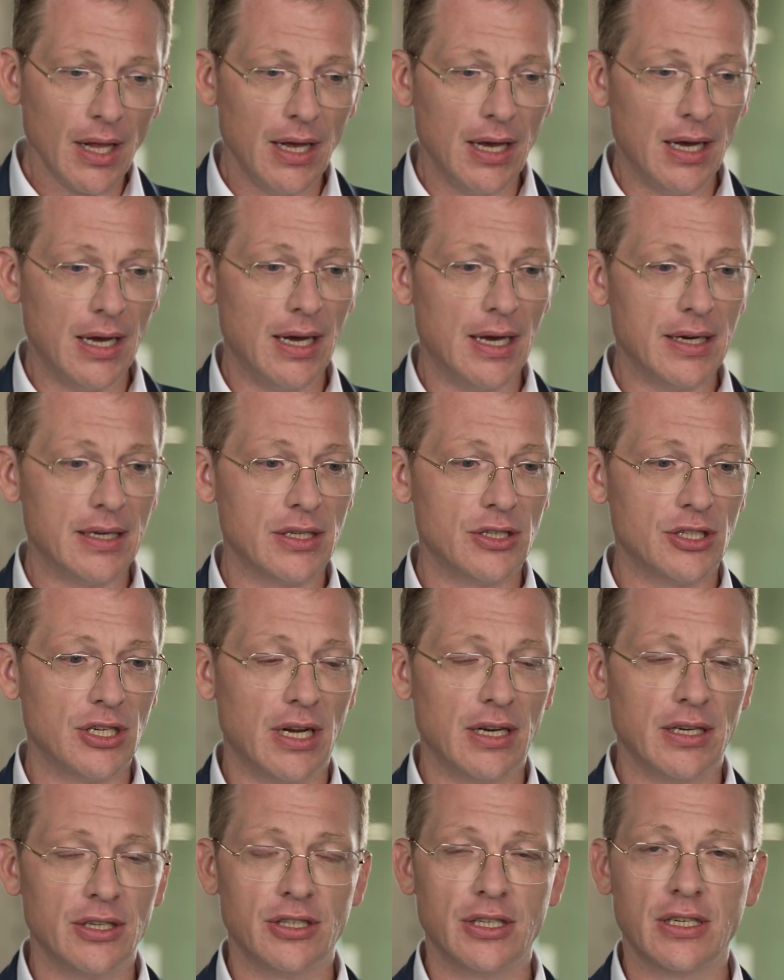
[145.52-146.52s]
Uh, the
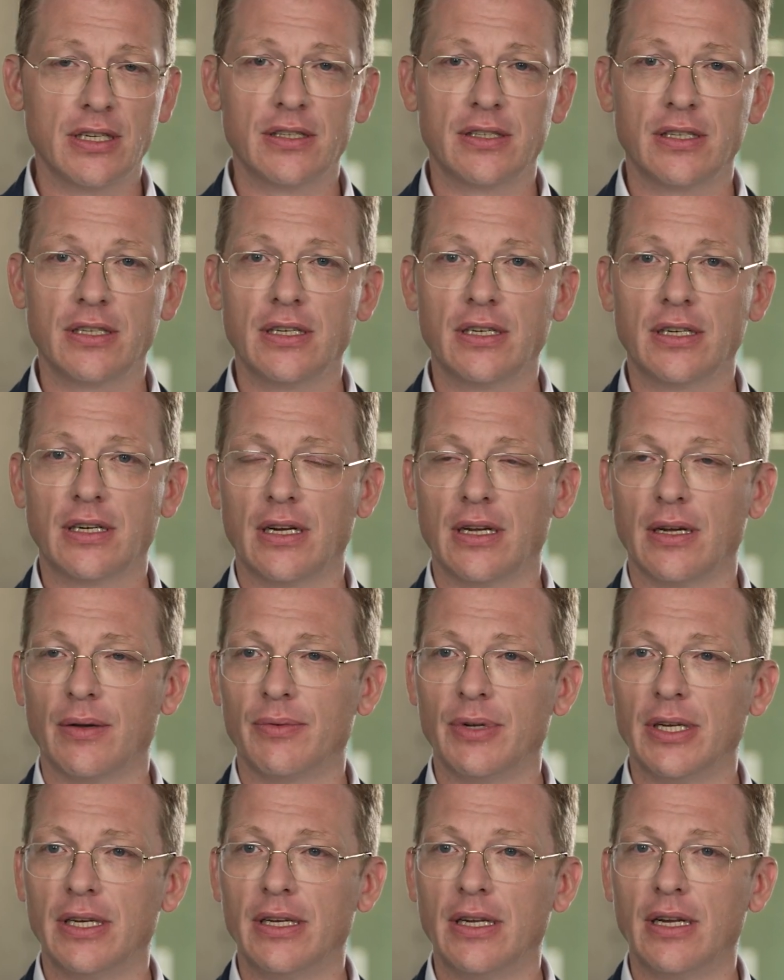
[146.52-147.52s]
challenging is here uh,
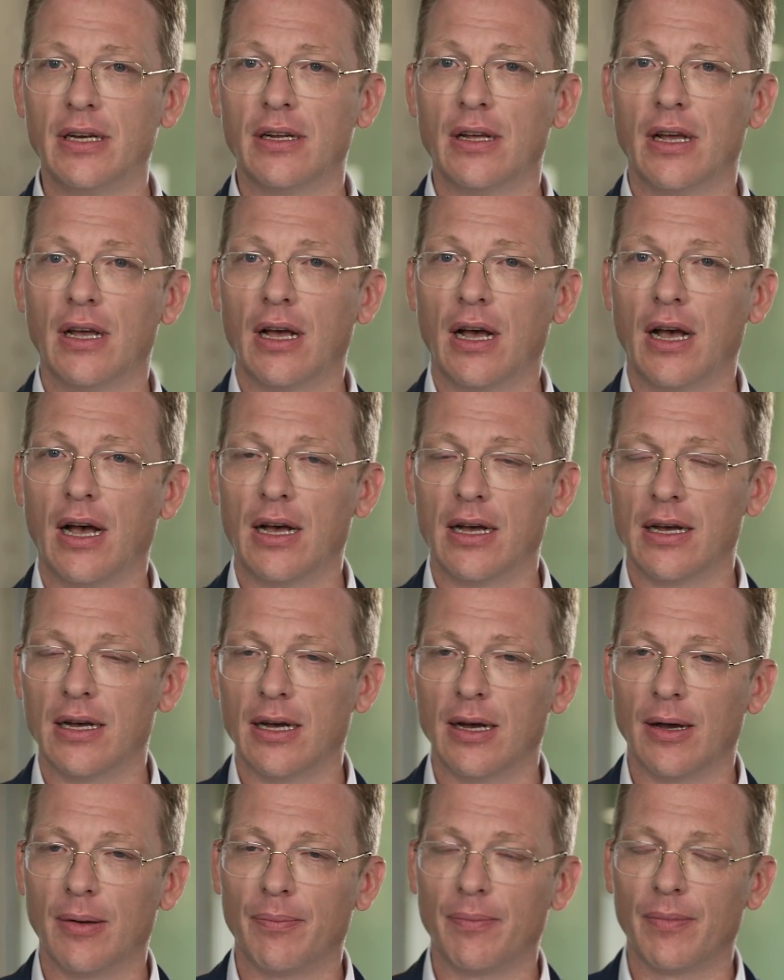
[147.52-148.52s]
we need
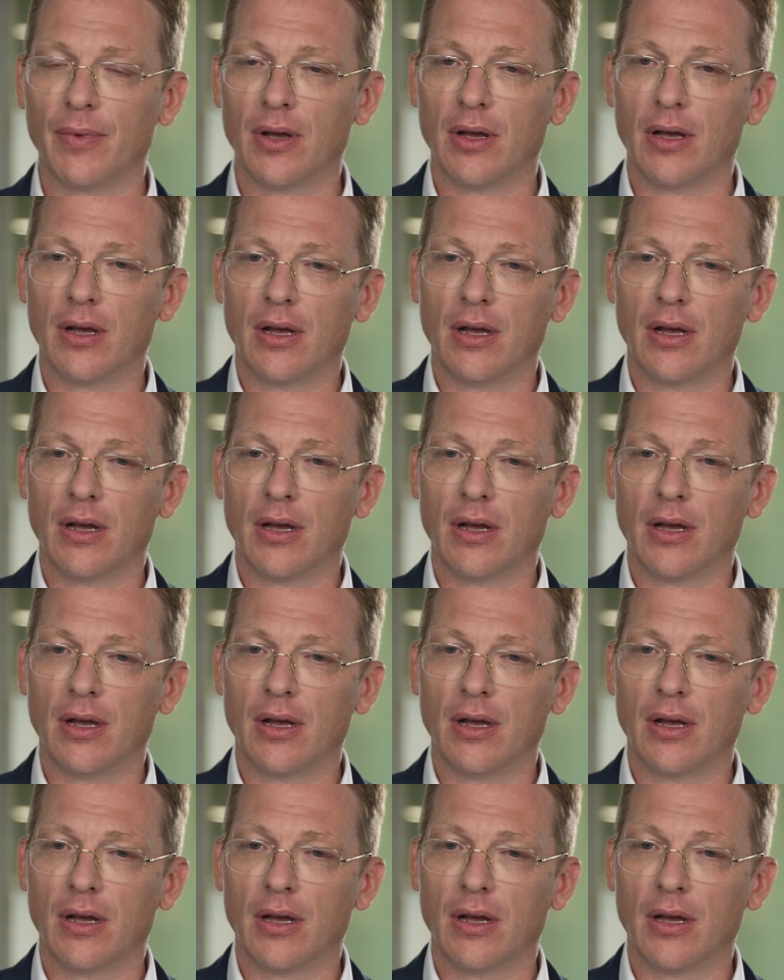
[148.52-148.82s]
um,